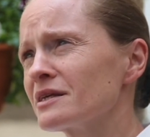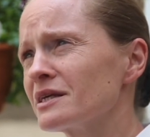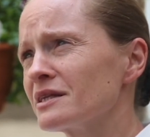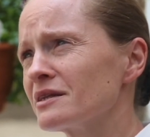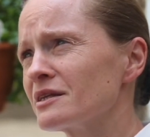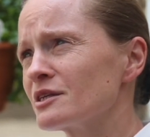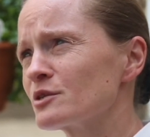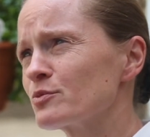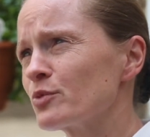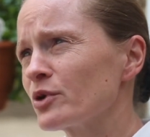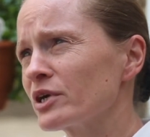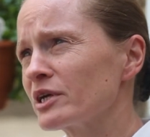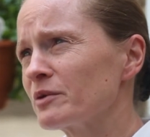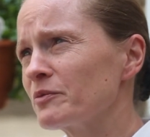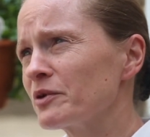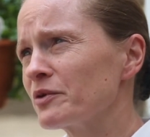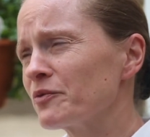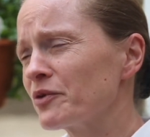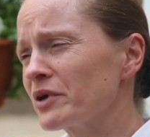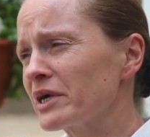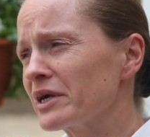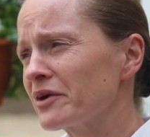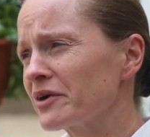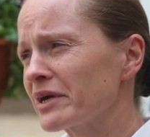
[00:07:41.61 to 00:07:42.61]
in this
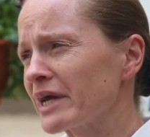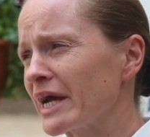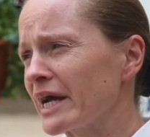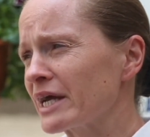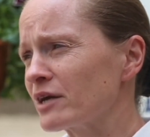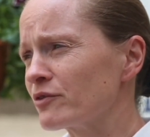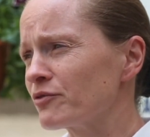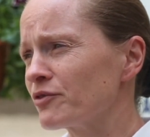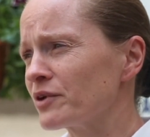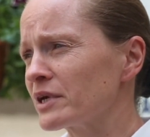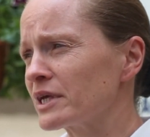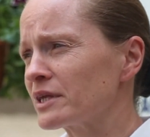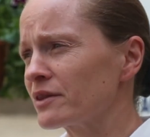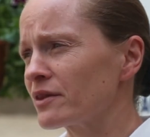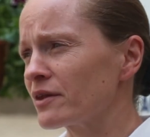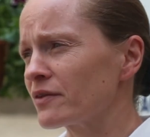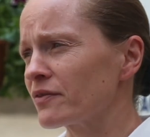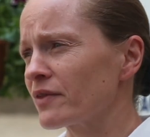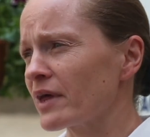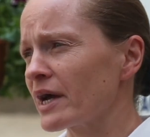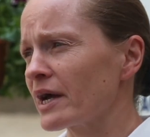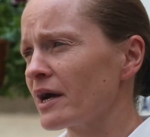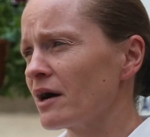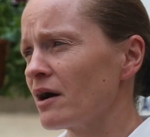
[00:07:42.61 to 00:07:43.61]
premium rearing aviary,
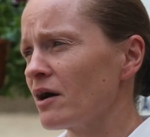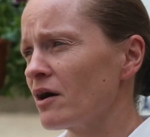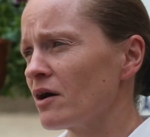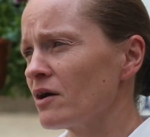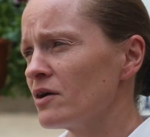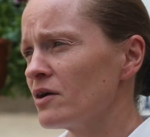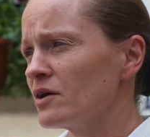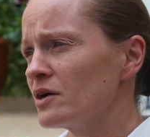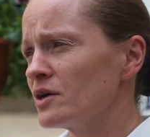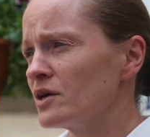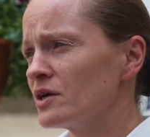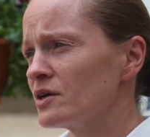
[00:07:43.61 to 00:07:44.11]
that they are